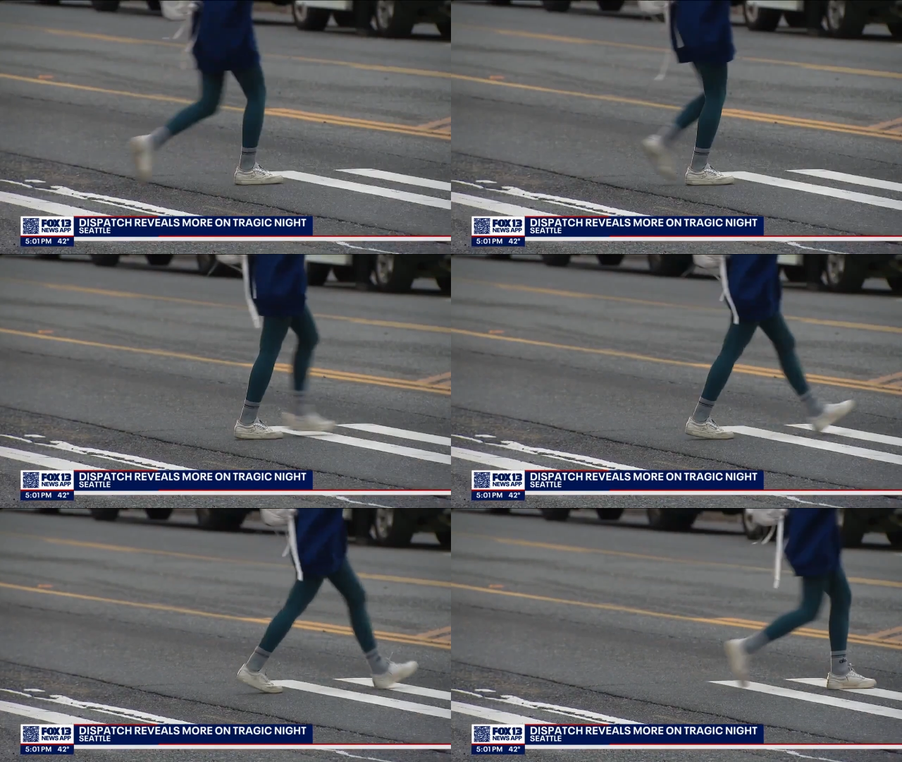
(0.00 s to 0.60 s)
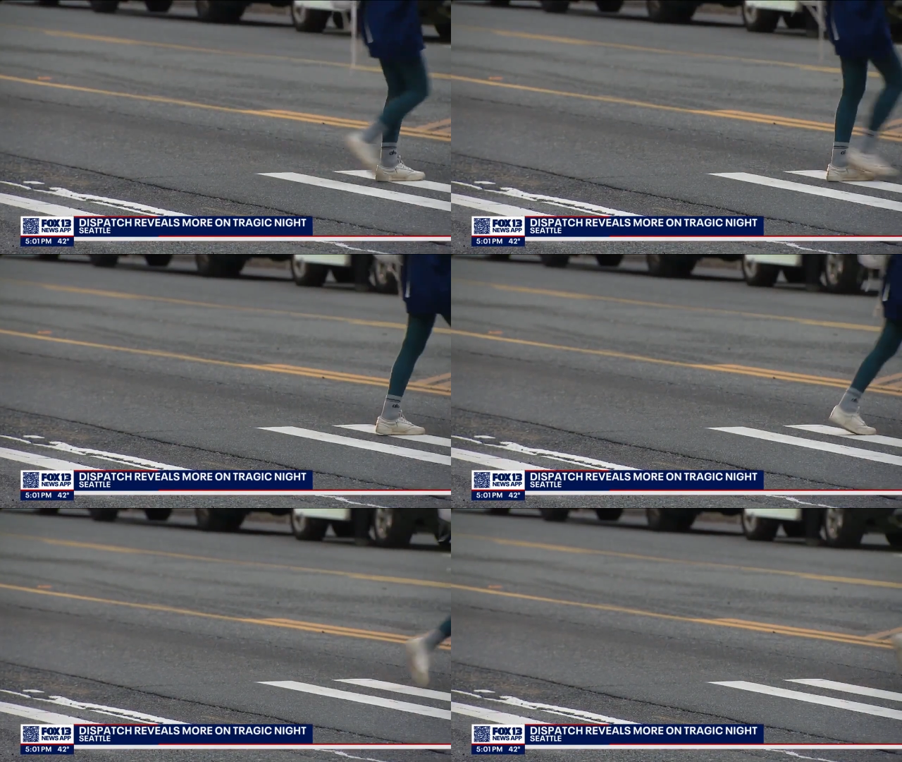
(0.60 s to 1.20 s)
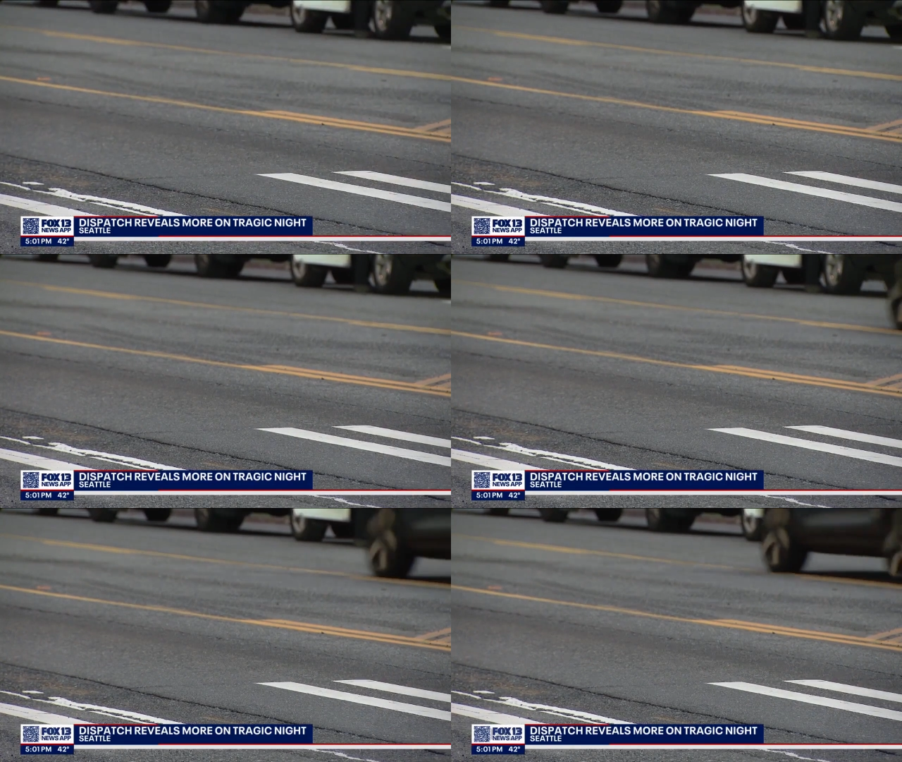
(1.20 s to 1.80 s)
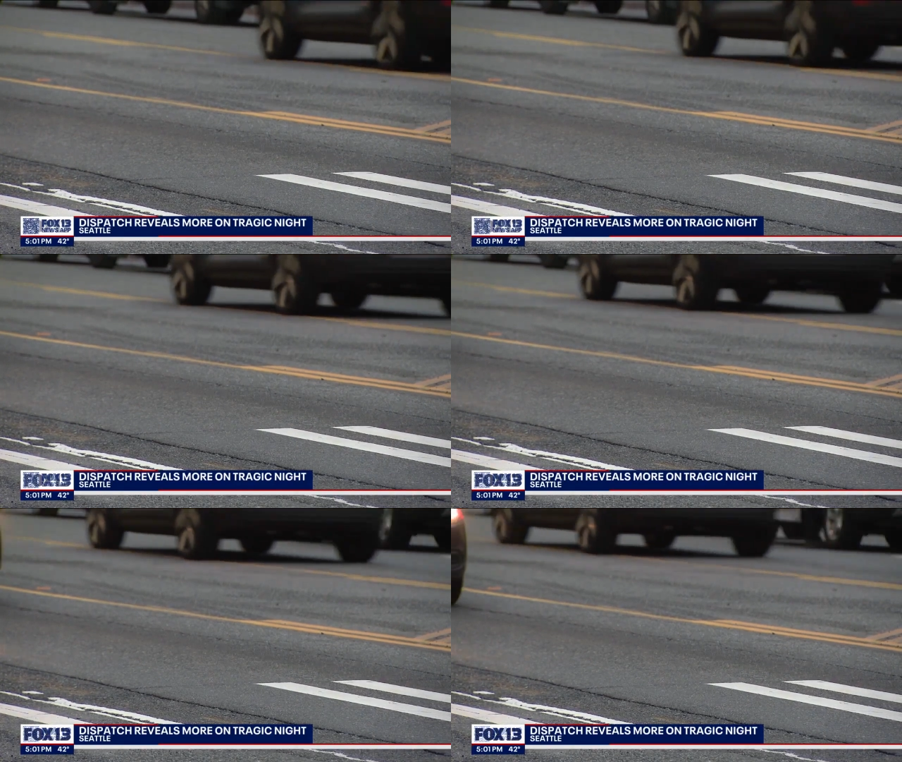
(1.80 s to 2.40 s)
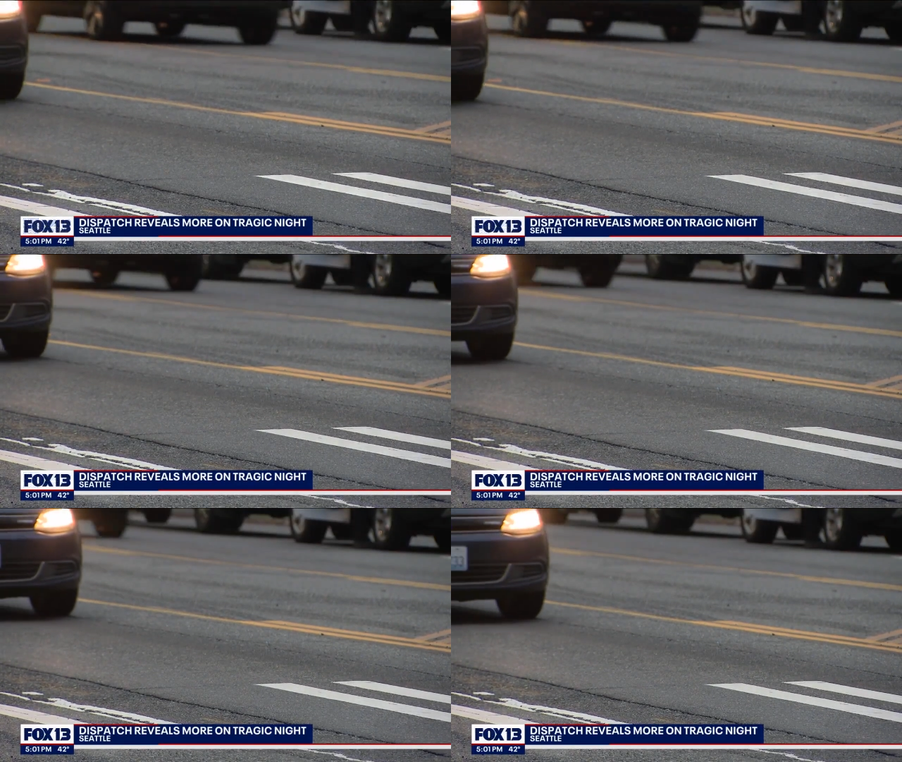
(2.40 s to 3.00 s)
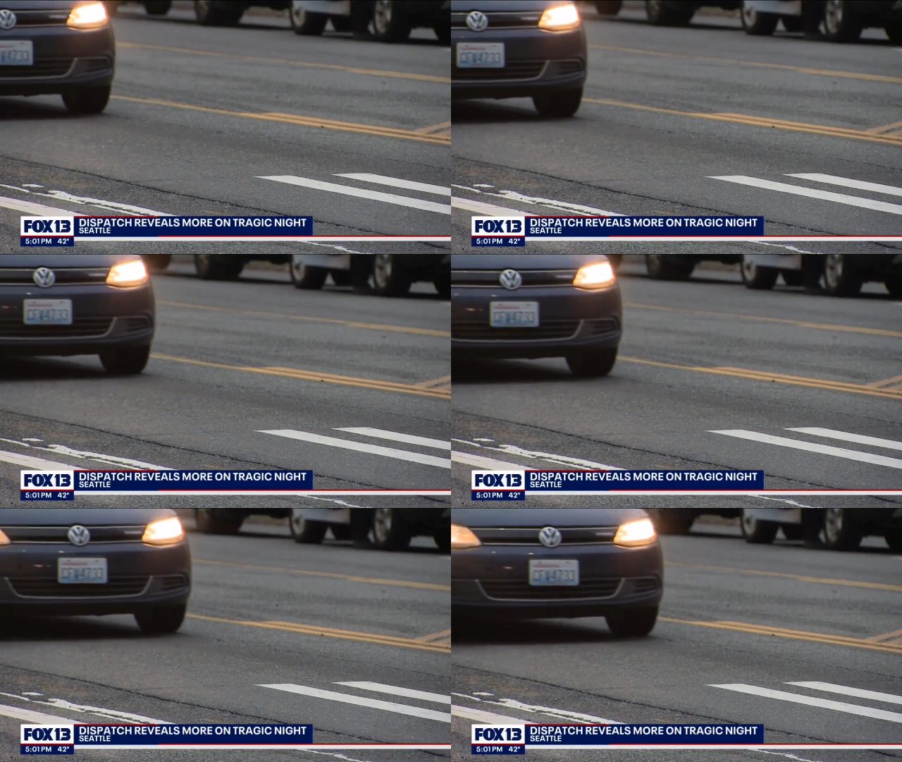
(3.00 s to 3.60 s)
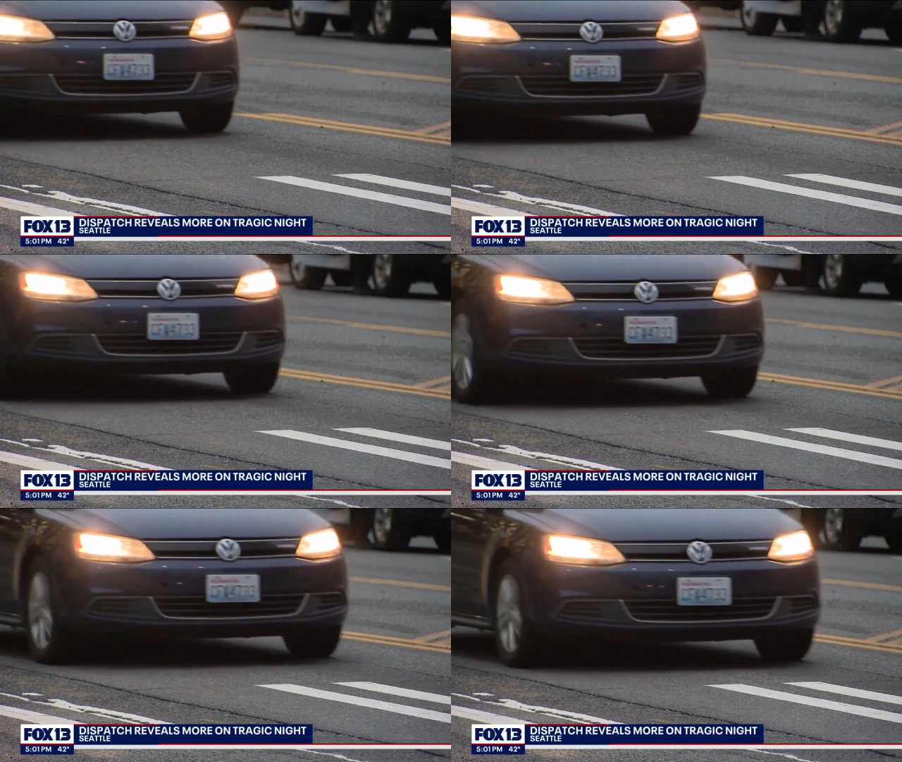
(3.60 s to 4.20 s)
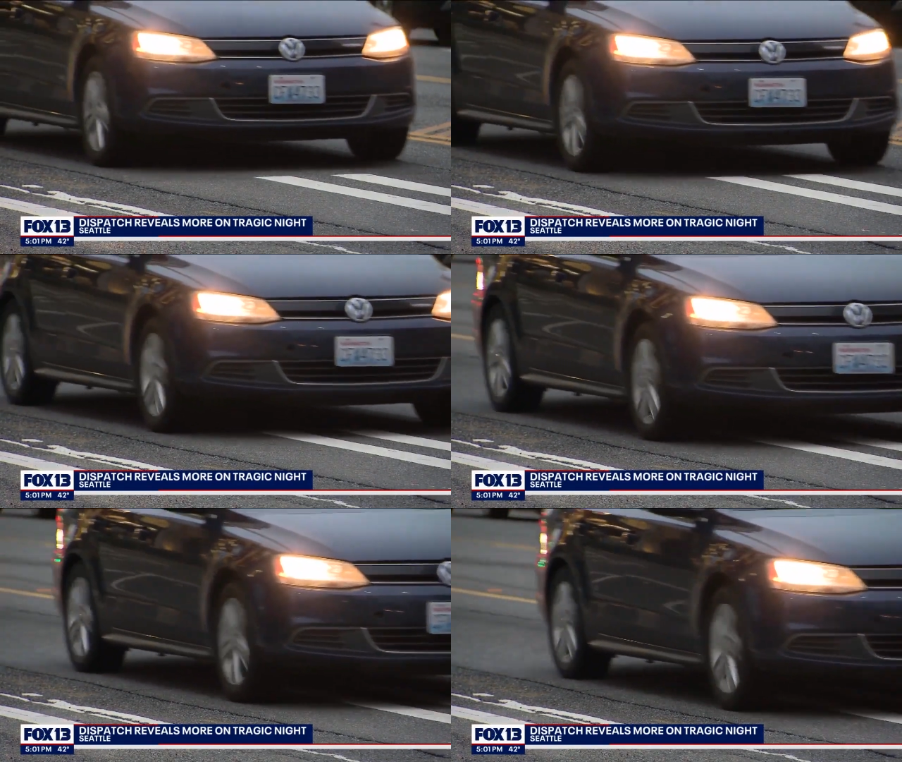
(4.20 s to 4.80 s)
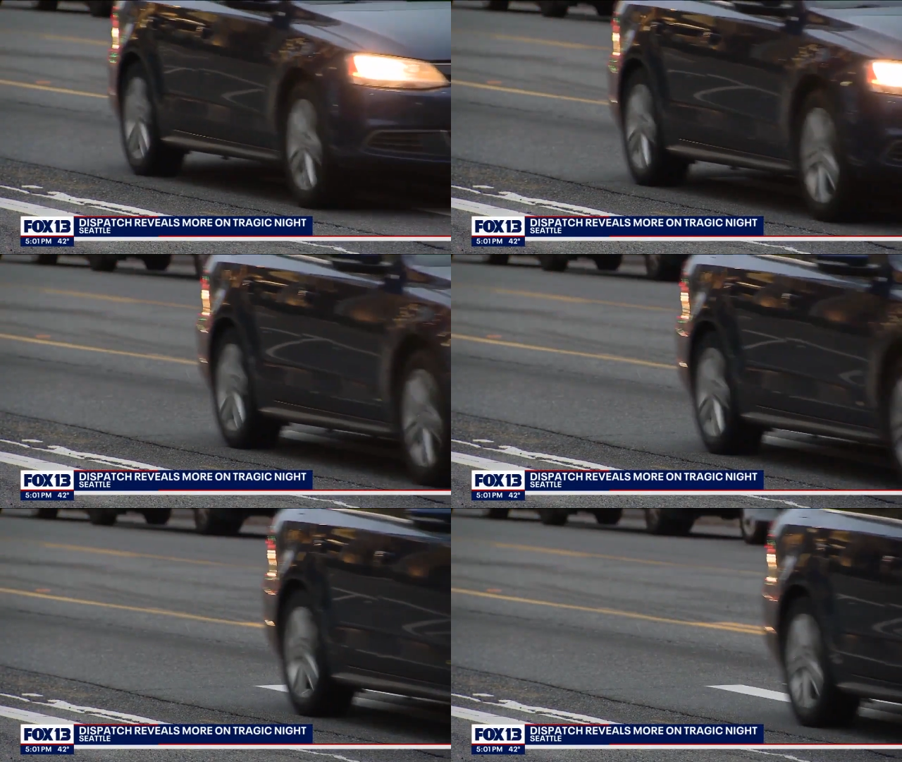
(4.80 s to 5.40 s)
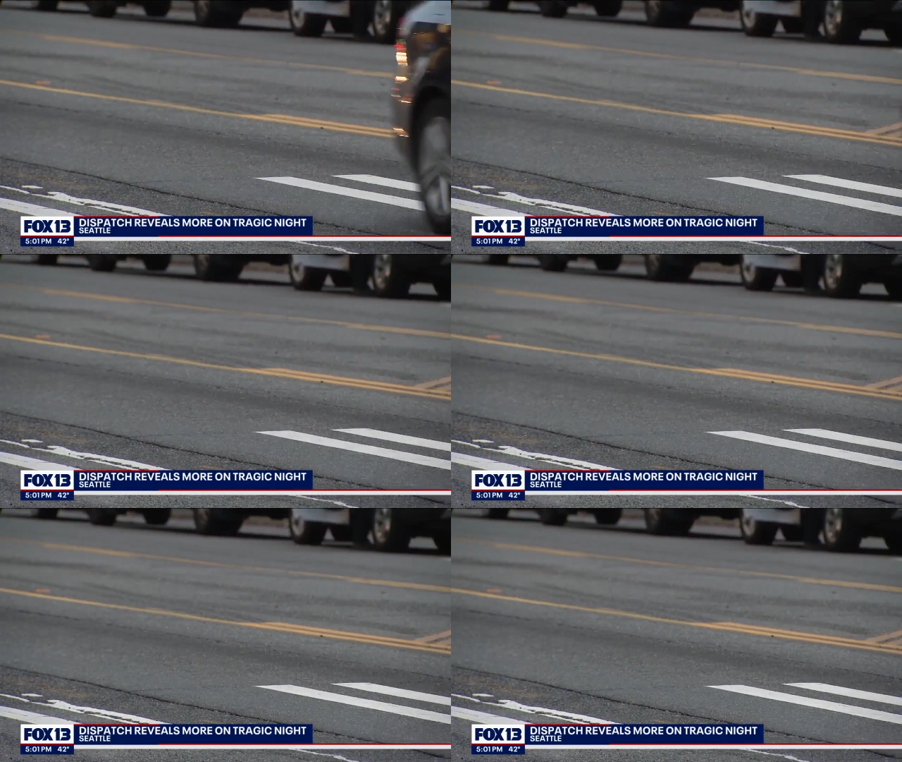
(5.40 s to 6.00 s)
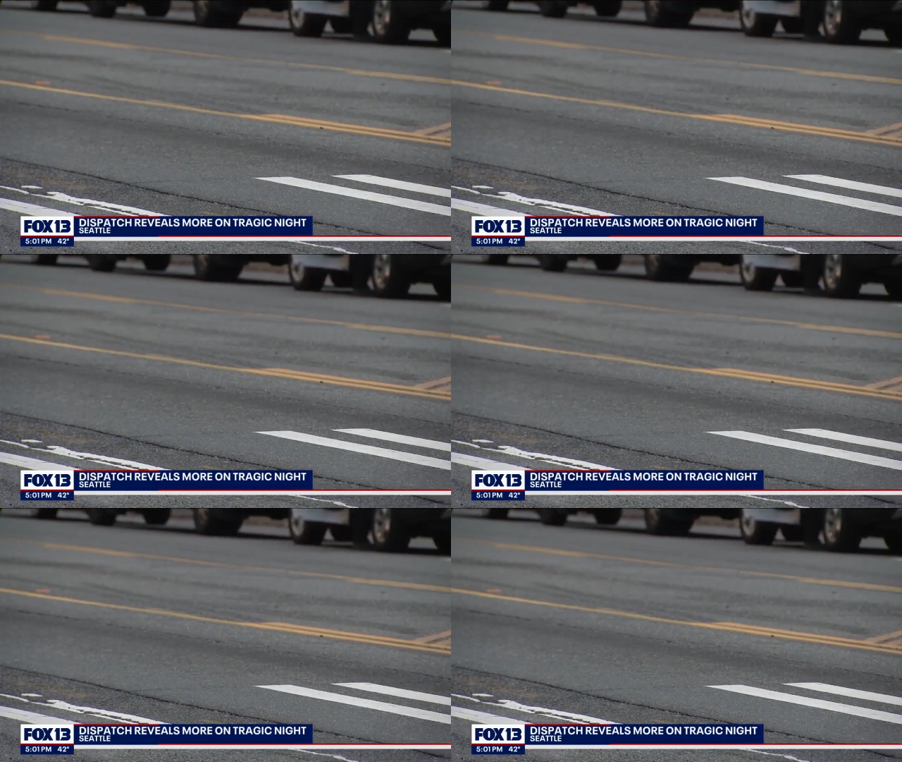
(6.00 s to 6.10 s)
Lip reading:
No face is visible, so there are no lips to read.